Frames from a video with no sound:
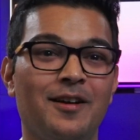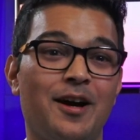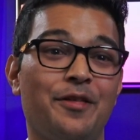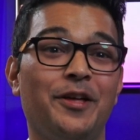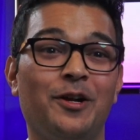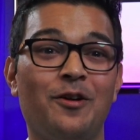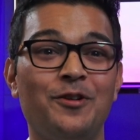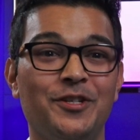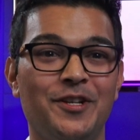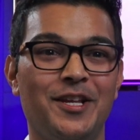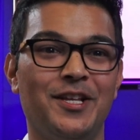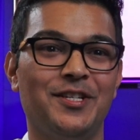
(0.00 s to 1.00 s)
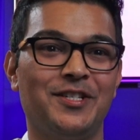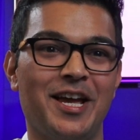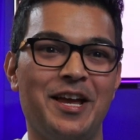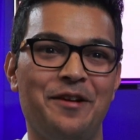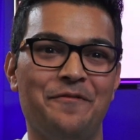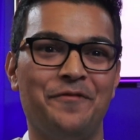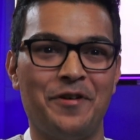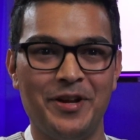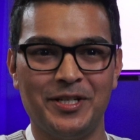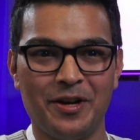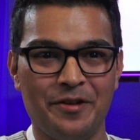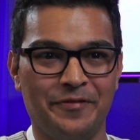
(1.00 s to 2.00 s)
I think London is a very
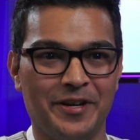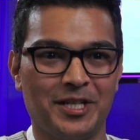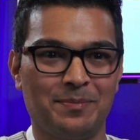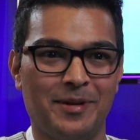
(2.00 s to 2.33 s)
diverse